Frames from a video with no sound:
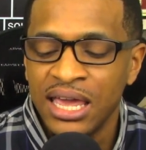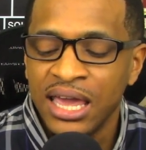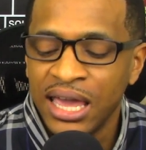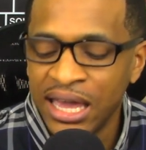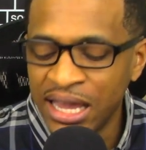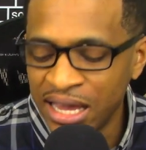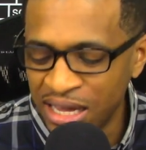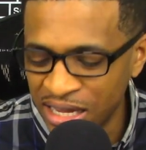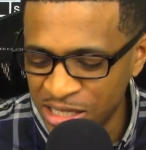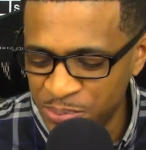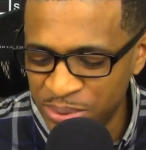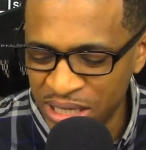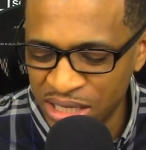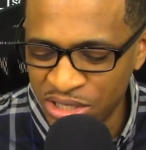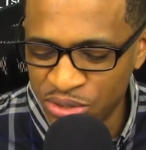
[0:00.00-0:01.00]
And it's
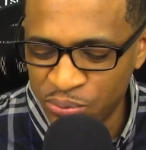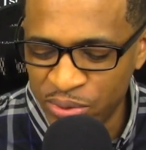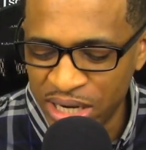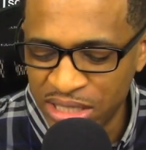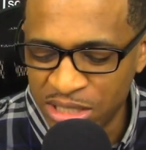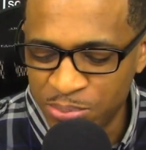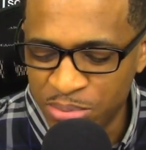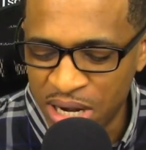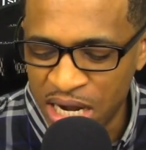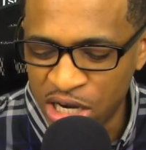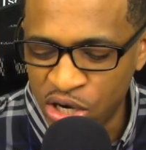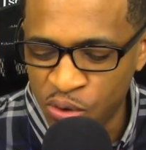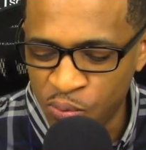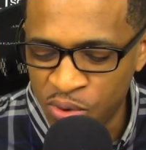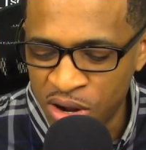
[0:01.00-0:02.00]
being directed by
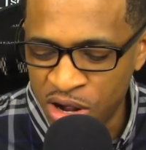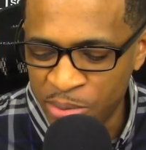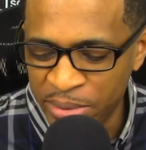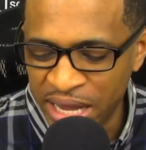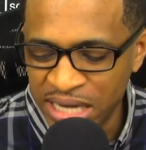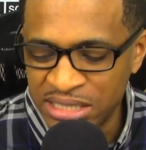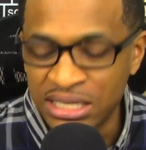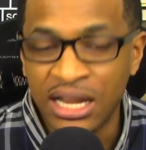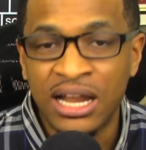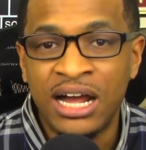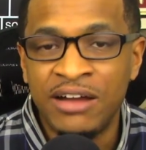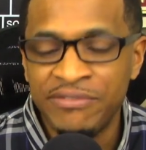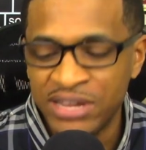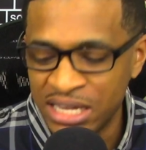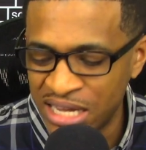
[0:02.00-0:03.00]
Khurram H.
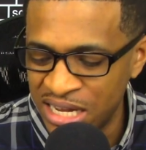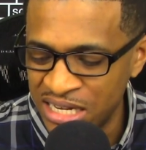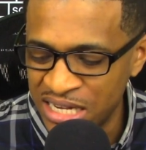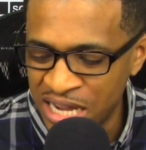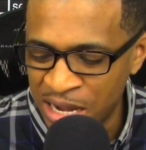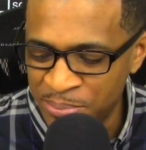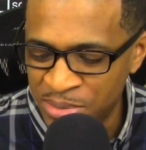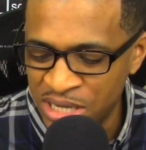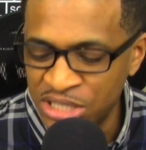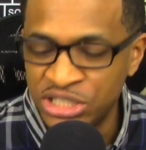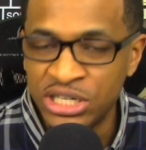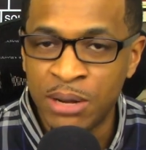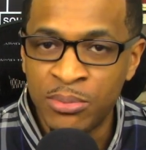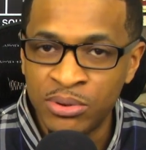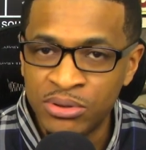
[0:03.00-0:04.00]
Alavi and Ayman
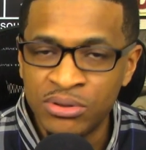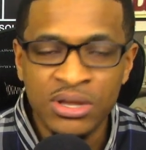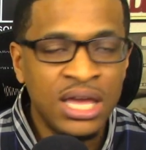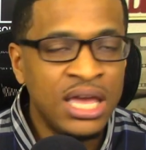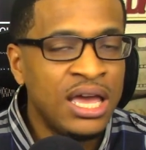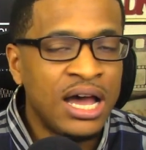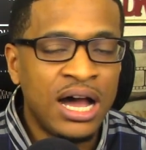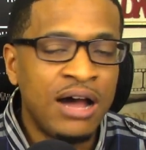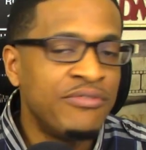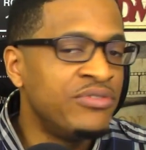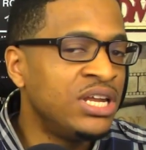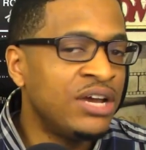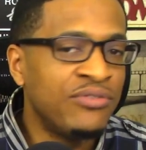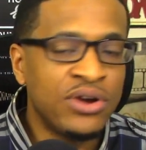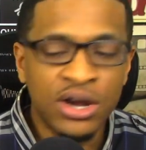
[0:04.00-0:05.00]
Jamal. I've
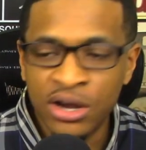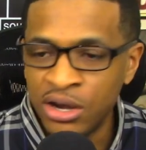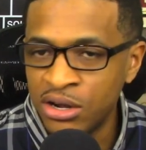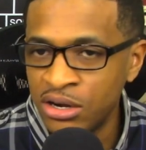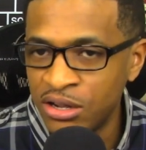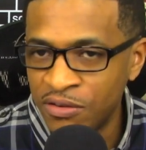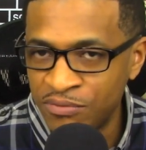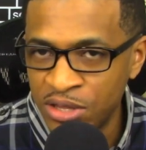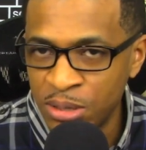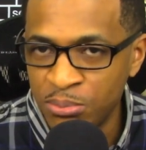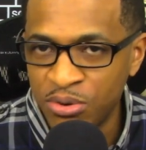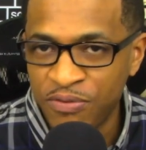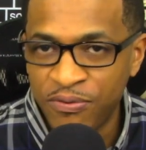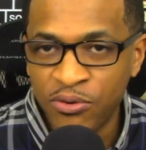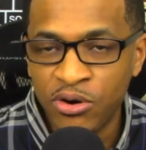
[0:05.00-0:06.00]
never heard of them
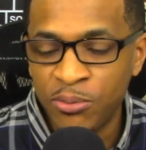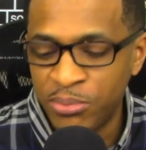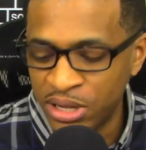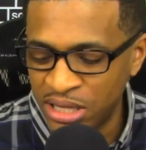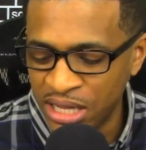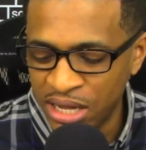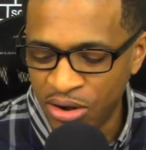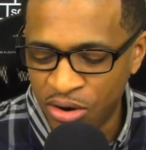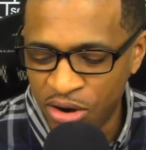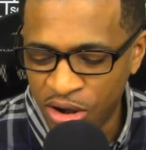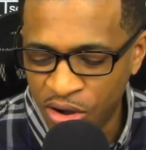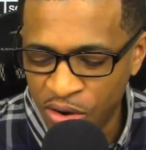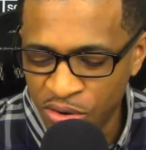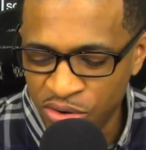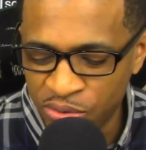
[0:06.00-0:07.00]
before, but they are
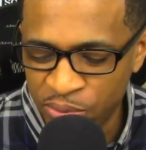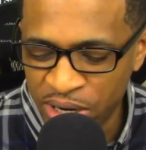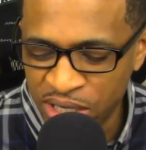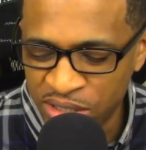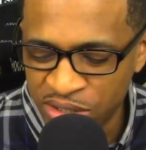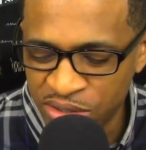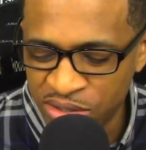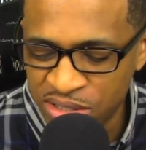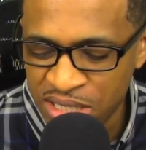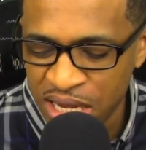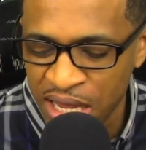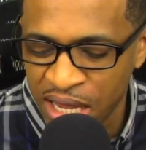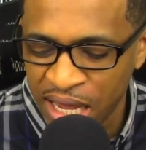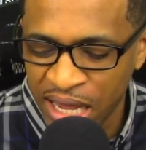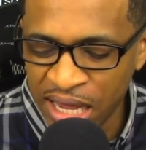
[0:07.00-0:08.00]
co-directors.
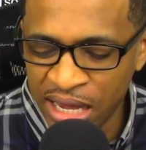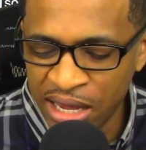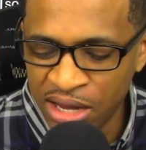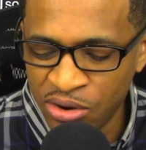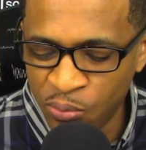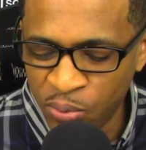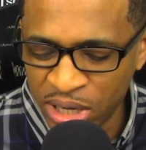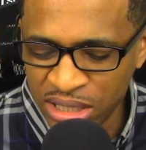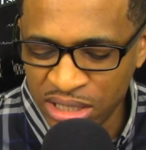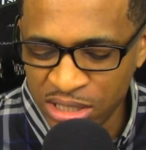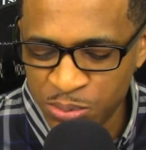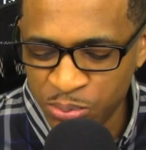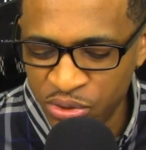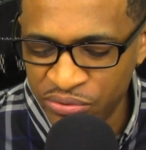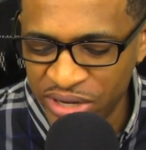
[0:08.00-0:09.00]
And what this
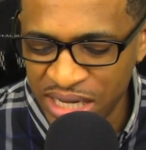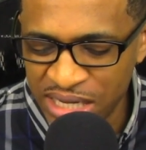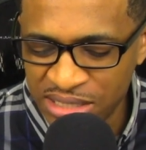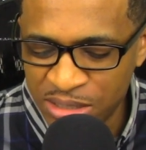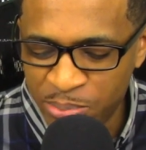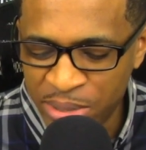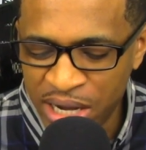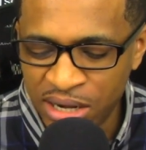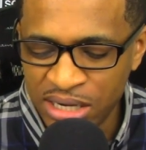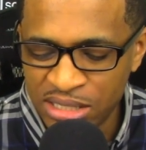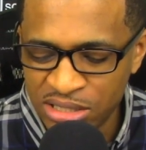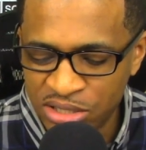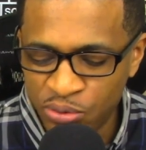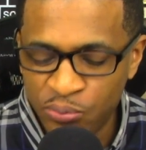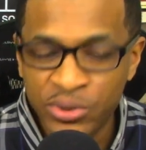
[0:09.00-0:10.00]
movie is about
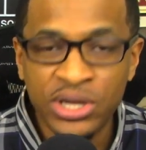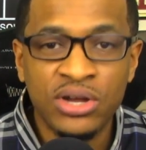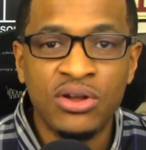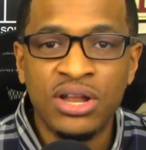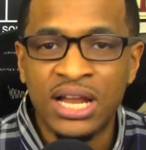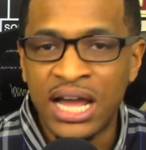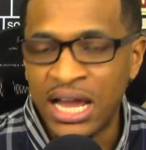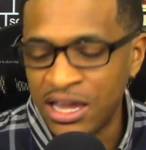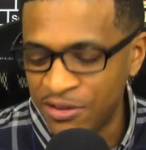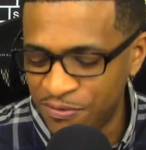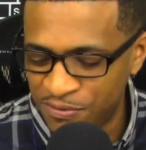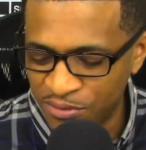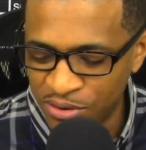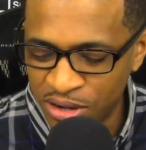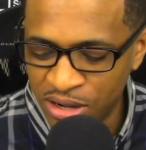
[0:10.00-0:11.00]
is the real life
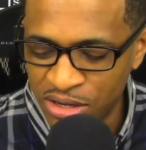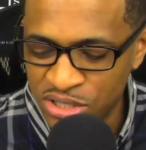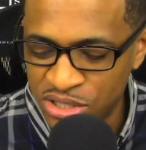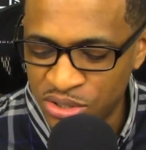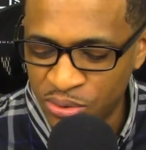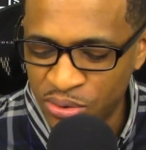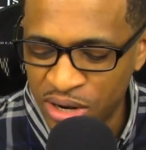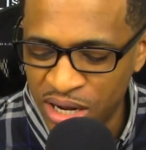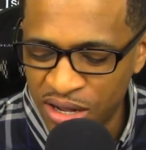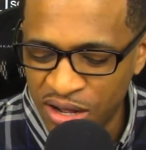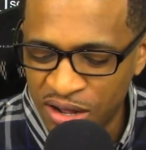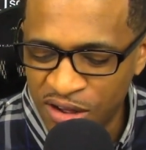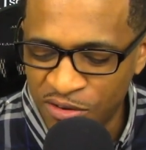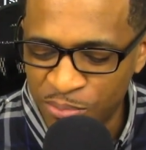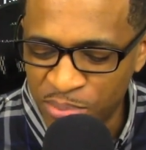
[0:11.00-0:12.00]
uh, story
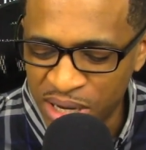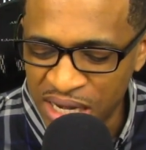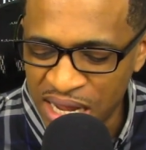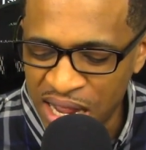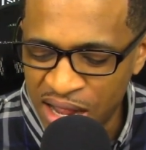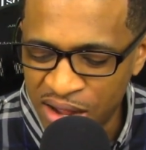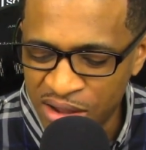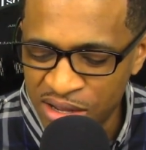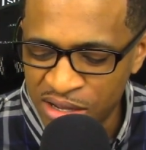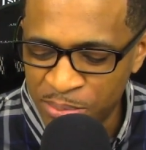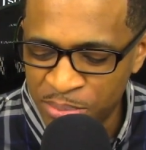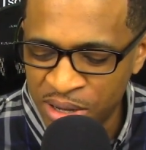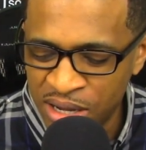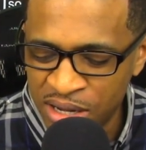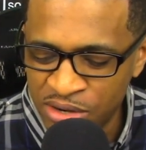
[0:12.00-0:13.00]
of Bilal
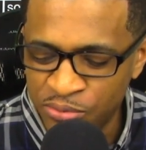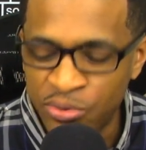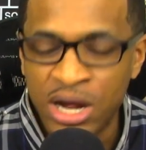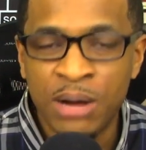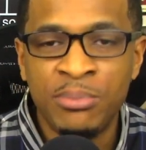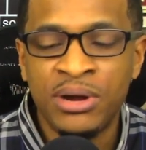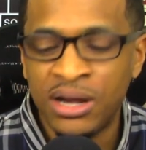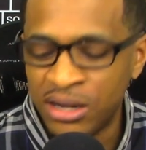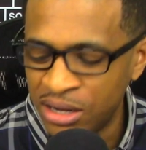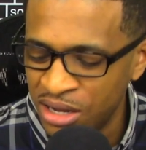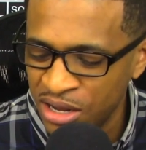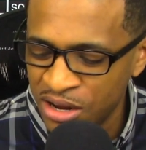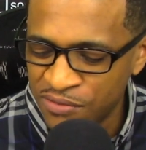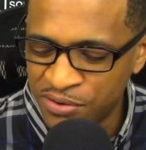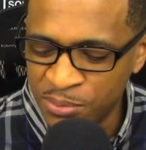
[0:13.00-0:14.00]
ibn Rabah
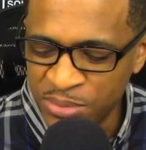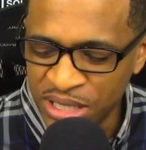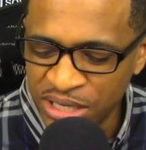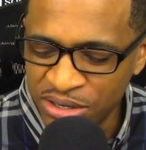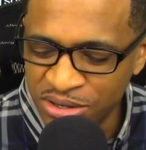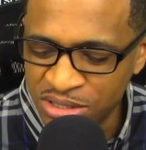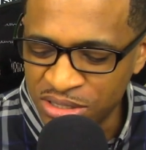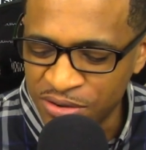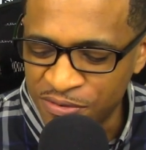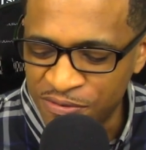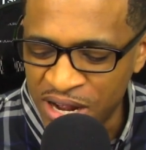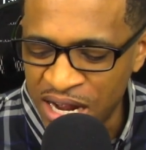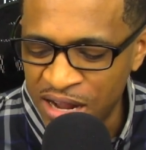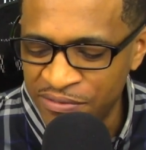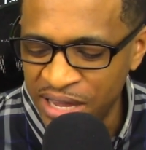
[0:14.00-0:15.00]
from the years of
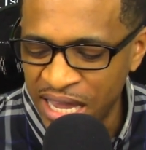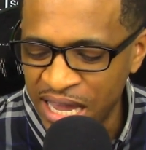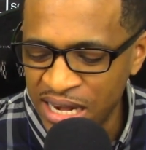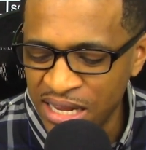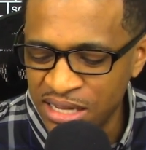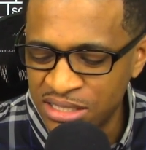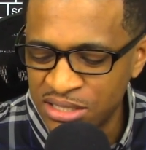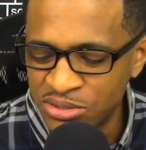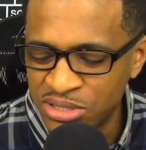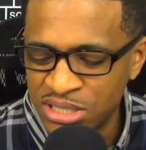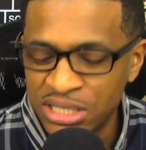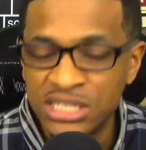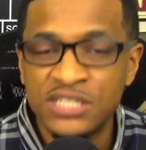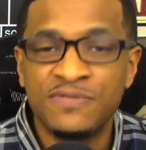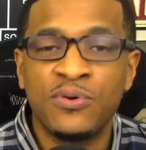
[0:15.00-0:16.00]
580 to
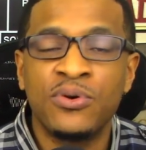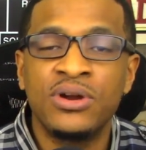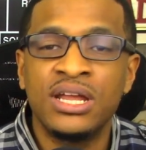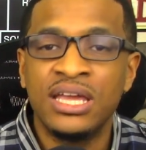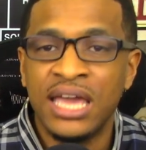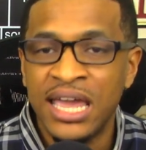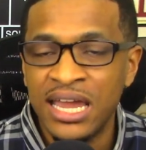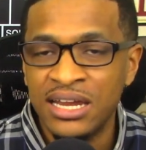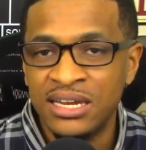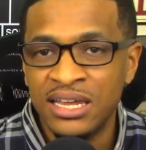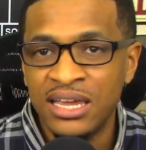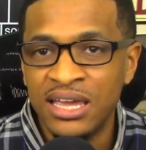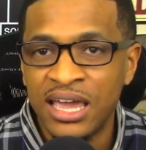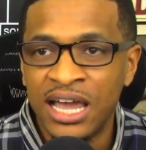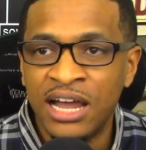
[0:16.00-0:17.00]

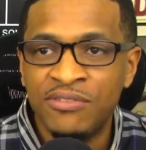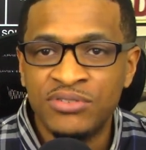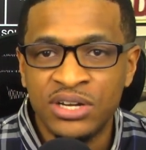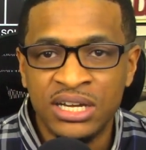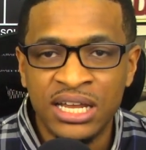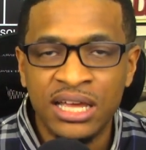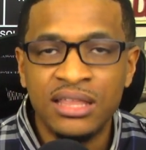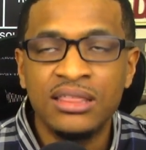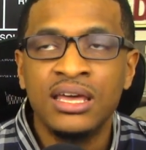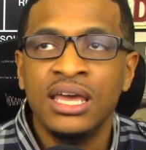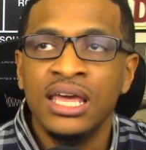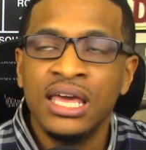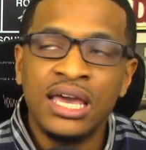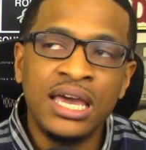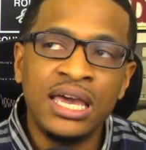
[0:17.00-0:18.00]
640 AD after death.
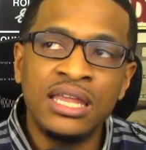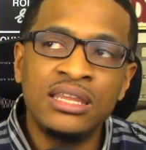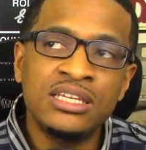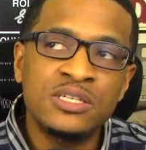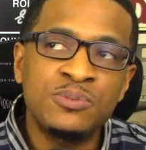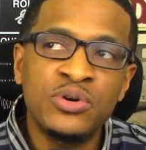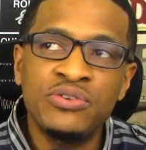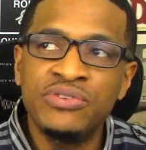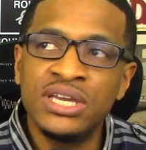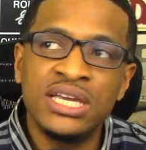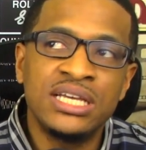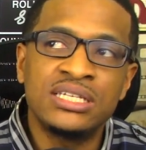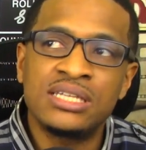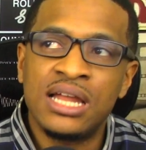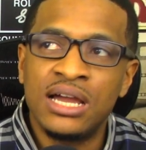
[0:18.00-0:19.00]
And this movie
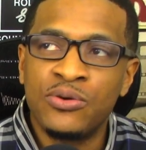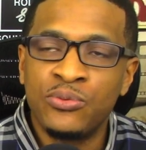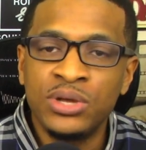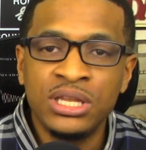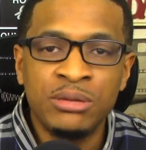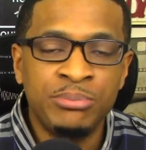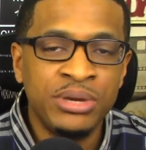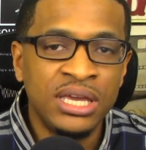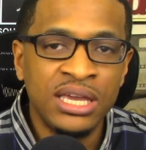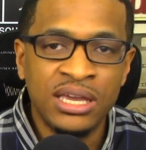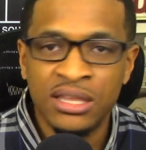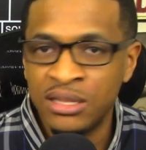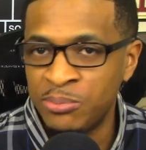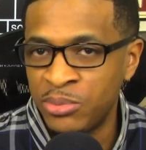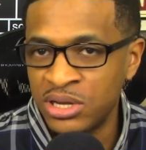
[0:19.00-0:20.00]
is like really big
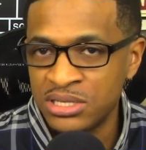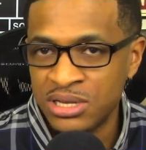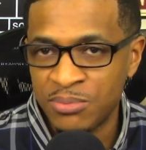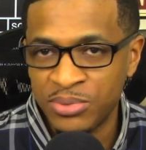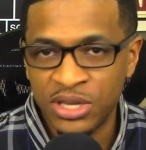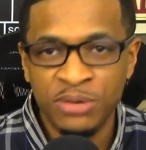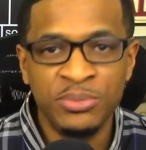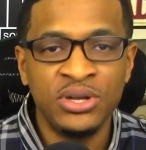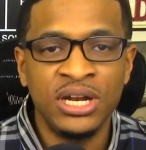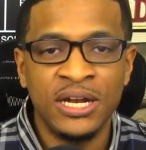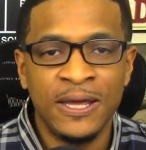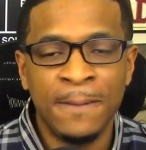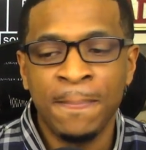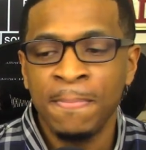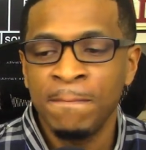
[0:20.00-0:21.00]
in the Muslim community.